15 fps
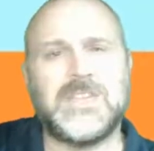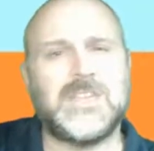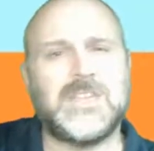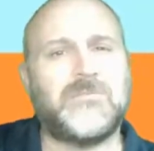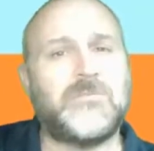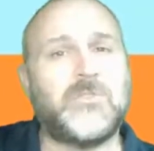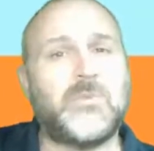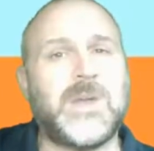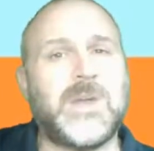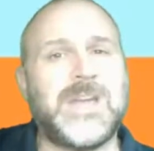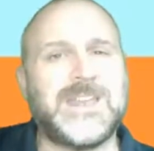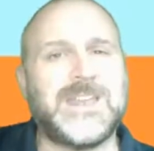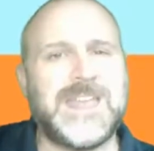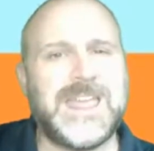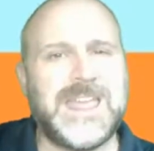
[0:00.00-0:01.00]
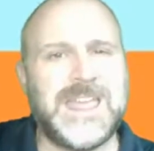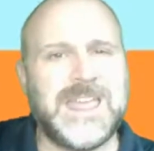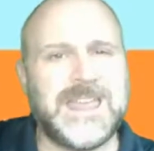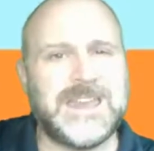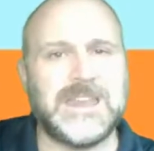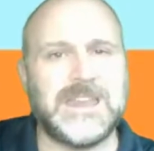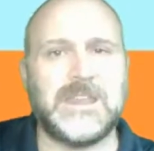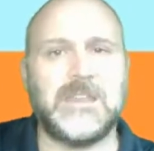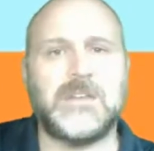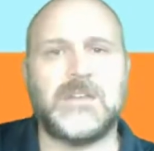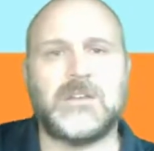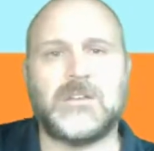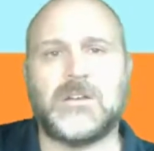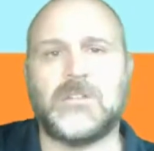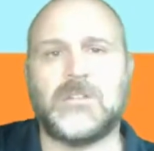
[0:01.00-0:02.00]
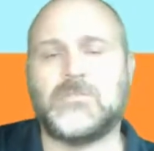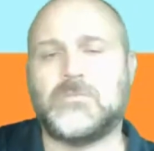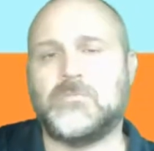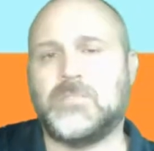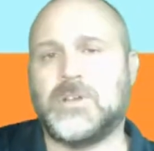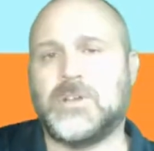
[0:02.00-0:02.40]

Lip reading: if you had any colored